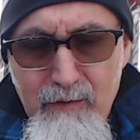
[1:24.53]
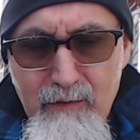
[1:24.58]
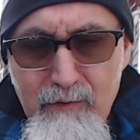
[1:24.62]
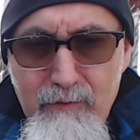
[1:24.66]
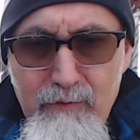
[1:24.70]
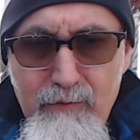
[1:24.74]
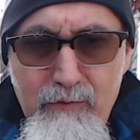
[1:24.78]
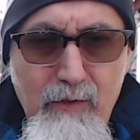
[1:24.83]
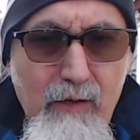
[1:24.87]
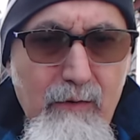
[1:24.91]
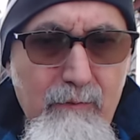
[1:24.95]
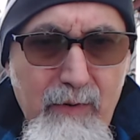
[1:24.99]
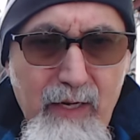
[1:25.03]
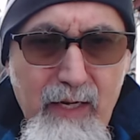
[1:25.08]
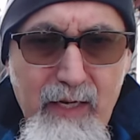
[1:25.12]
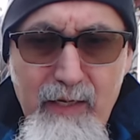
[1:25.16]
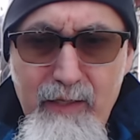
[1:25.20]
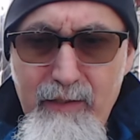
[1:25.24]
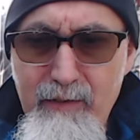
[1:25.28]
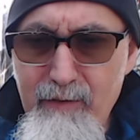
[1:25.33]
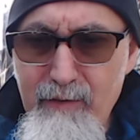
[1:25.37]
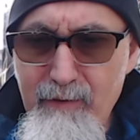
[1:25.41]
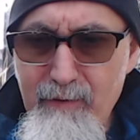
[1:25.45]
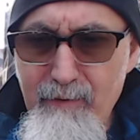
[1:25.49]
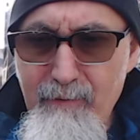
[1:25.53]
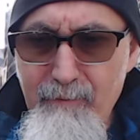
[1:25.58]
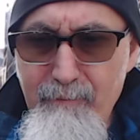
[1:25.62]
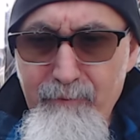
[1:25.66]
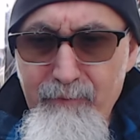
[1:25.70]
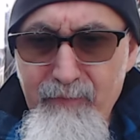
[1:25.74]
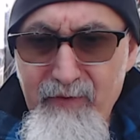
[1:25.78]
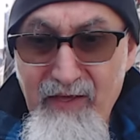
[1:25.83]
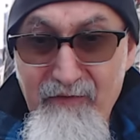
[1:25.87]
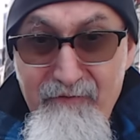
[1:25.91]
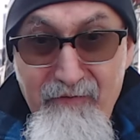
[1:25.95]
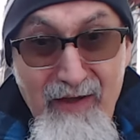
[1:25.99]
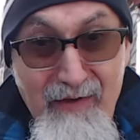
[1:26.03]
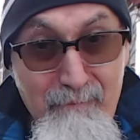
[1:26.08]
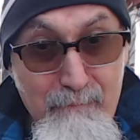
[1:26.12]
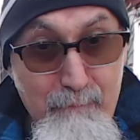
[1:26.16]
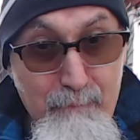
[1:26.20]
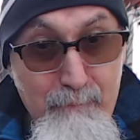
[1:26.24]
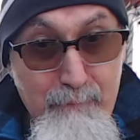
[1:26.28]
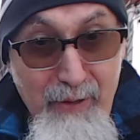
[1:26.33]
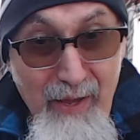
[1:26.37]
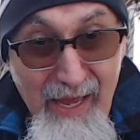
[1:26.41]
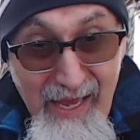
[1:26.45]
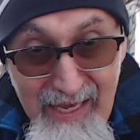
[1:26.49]
No, man. If I'm
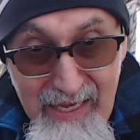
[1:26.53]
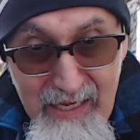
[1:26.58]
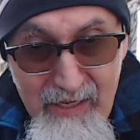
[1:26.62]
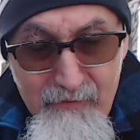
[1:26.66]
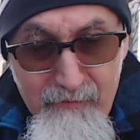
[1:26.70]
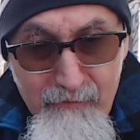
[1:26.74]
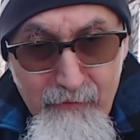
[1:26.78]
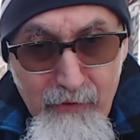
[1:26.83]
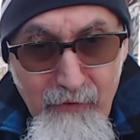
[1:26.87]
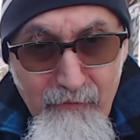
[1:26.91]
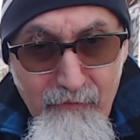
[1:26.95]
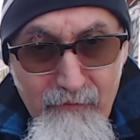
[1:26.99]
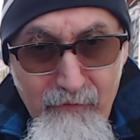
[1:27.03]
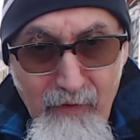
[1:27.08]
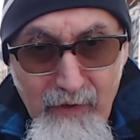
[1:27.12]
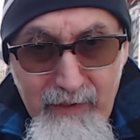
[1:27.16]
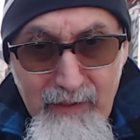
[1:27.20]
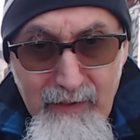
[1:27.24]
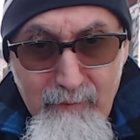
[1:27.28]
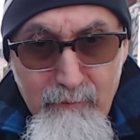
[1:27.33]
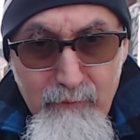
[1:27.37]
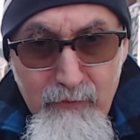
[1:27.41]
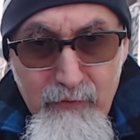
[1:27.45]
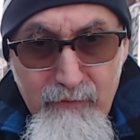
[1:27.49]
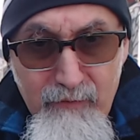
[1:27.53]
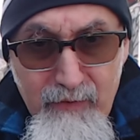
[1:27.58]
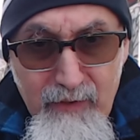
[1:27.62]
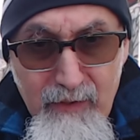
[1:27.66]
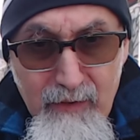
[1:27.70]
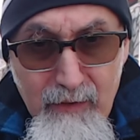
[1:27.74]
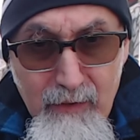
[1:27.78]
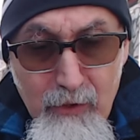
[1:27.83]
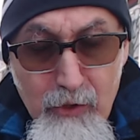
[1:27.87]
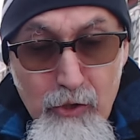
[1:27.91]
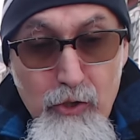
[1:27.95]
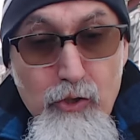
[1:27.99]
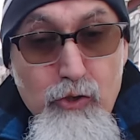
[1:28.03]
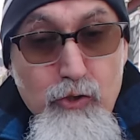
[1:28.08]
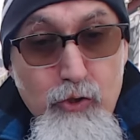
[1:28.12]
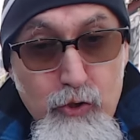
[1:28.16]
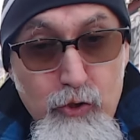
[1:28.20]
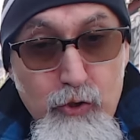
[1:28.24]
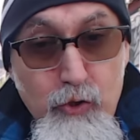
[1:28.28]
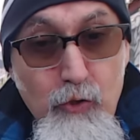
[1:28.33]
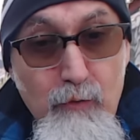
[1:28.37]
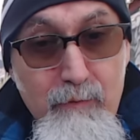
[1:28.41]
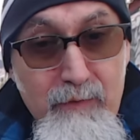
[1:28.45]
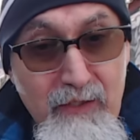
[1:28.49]
paying for the fucking movie,
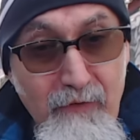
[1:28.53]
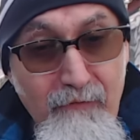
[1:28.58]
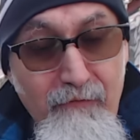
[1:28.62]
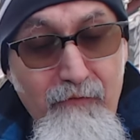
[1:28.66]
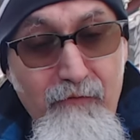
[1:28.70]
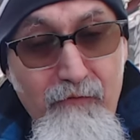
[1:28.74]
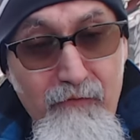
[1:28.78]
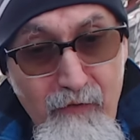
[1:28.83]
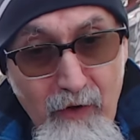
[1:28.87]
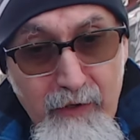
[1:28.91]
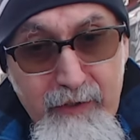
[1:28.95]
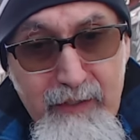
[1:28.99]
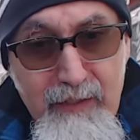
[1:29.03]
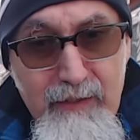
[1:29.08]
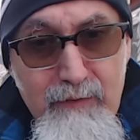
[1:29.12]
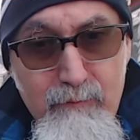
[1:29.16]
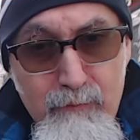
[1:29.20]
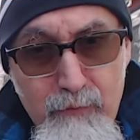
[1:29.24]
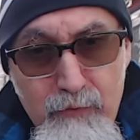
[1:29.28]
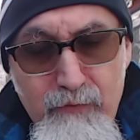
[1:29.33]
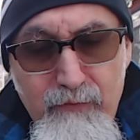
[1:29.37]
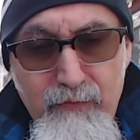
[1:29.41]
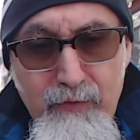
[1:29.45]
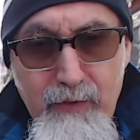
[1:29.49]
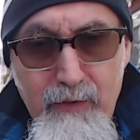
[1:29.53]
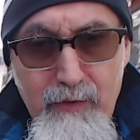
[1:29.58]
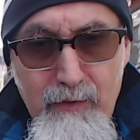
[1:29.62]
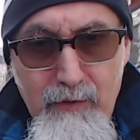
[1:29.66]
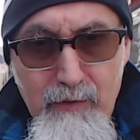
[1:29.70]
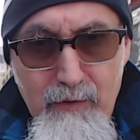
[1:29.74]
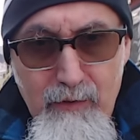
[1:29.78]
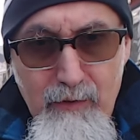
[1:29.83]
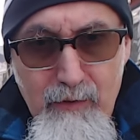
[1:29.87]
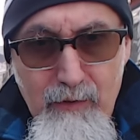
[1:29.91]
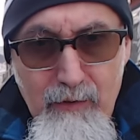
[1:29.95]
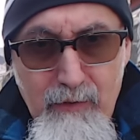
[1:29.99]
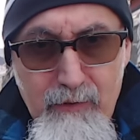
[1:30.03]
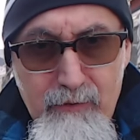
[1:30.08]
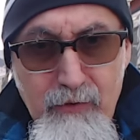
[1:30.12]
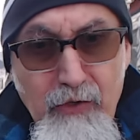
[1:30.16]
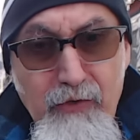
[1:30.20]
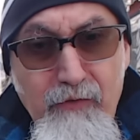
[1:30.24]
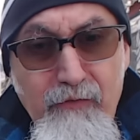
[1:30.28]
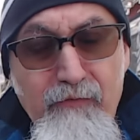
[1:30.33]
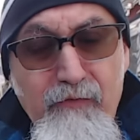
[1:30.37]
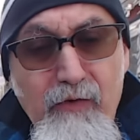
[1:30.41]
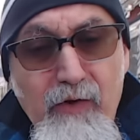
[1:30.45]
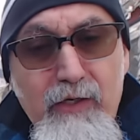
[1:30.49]
show me the fucking movie. Not
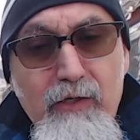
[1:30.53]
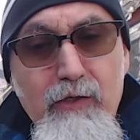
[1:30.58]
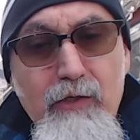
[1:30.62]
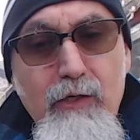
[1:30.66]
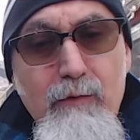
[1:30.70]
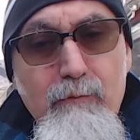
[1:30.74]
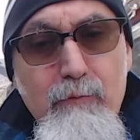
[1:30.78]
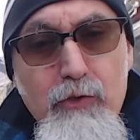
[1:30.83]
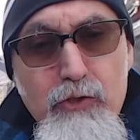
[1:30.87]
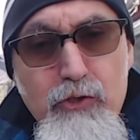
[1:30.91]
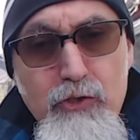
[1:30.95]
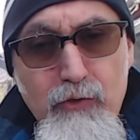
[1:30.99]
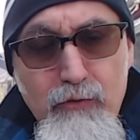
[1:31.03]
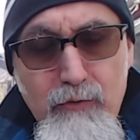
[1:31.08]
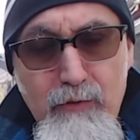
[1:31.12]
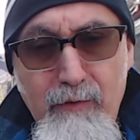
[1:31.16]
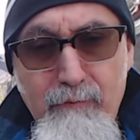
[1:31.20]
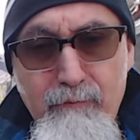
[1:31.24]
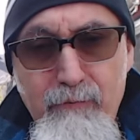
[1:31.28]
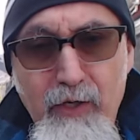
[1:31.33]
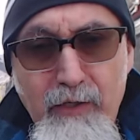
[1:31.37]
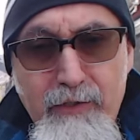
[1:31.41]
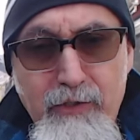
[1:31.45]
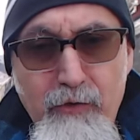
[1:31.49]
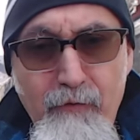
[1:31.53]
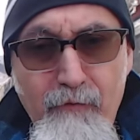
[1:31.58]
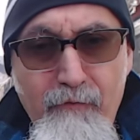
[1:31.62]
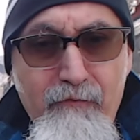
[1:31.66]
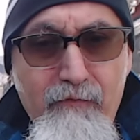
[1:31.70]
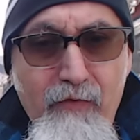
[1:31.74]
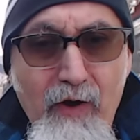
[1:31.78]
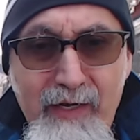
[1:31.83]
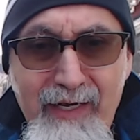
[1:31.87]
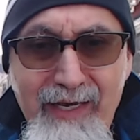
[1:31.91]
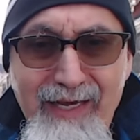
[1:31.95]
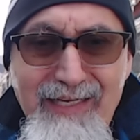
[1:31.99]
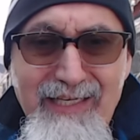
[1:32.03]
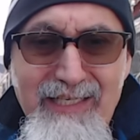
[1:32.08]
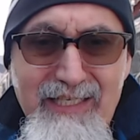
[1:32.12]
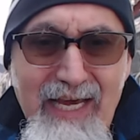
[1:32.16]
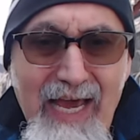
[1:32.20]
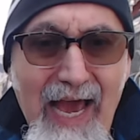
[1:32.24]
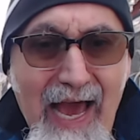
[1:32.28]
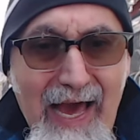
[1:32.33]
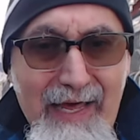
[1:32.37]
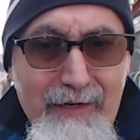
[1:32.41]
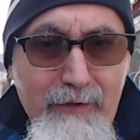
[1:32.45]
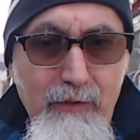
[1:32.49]
a fucking commercial. I'm not your fucking
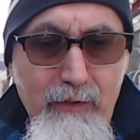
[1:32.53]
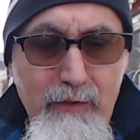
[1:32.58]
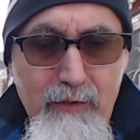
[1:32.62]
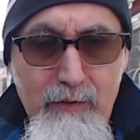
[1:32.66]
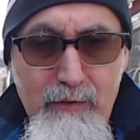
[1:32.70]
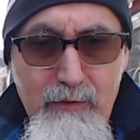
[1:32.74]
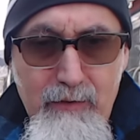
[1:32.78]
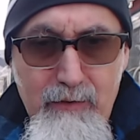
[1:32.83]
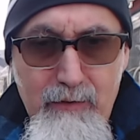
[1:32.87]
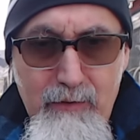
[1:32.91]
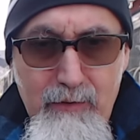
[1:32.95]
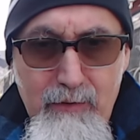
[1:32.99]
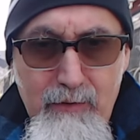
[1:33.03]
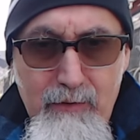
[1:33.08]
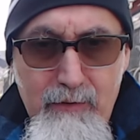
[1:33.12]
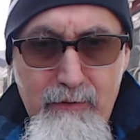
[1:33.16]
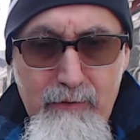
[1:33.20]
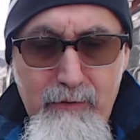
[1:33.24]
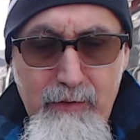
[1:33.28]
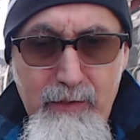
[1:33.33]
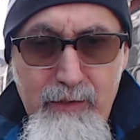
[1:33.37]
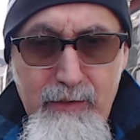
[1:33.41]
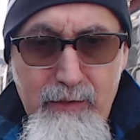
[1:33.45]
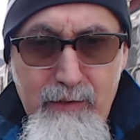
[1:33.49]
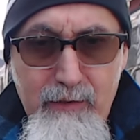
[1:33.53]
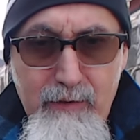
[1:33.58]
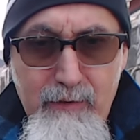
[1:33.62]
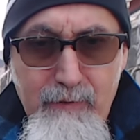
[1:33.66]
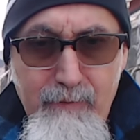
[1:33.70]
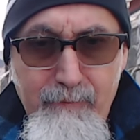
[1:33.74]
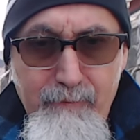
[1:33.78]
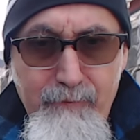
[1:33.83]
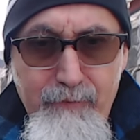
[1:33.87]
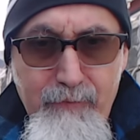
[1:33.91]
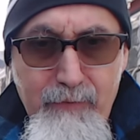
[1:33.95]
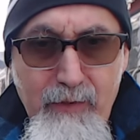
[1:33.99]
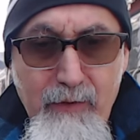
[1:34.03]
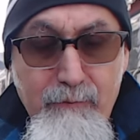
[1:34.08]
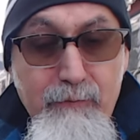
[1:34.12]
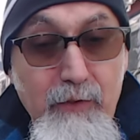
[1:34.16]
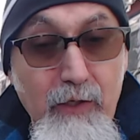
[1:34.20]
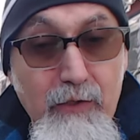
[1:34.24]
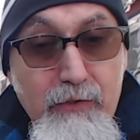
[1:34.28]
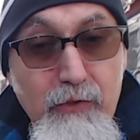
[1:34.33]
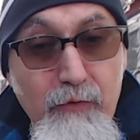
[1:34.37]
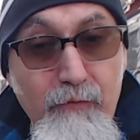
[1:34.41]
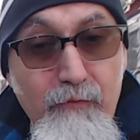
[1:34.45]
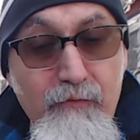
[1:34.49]
cattle, right? I'm
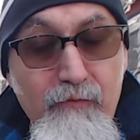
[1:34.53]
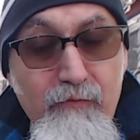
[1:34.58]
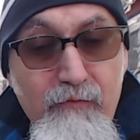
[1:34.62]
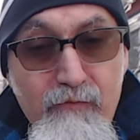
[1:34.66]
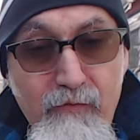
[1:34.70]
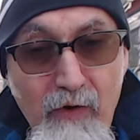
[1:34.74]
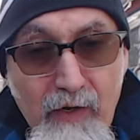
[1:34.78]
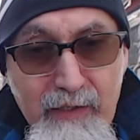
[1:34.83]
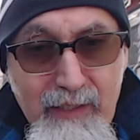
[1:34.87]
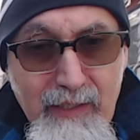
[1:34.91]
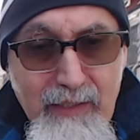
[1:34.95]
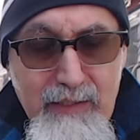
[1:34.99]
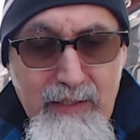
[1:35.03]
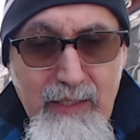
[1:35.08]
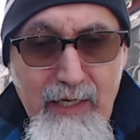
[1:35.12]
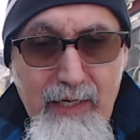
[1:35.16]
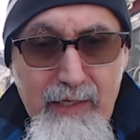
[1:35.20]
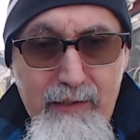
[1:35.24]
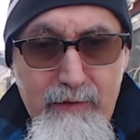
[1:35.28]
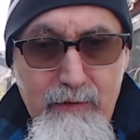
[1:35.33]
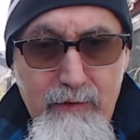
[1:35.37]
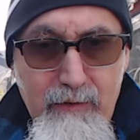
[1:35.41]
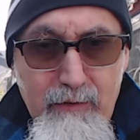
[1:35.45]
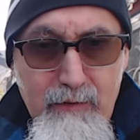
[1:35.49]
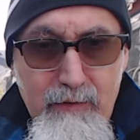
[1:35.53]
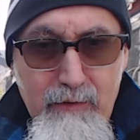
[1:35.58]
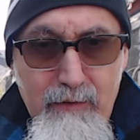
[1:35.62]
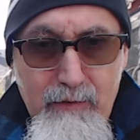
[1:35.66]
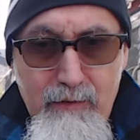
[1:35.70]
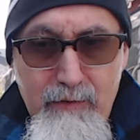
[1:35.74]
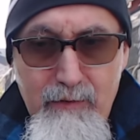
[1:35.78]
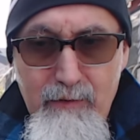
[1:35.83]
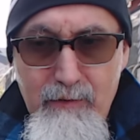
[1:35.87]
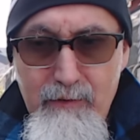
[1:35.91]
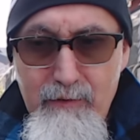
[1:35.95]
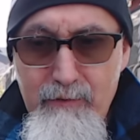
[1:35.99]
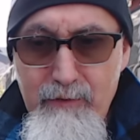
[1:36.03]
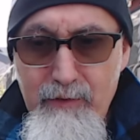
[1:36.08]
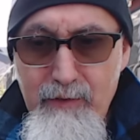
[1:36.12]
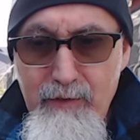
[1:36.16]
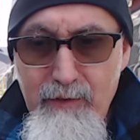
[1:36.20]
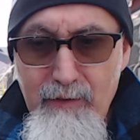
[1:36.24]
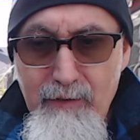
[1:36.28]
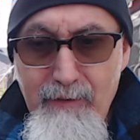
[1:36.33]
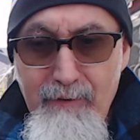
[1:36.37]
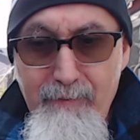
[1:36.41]
not your fucking cattle, right?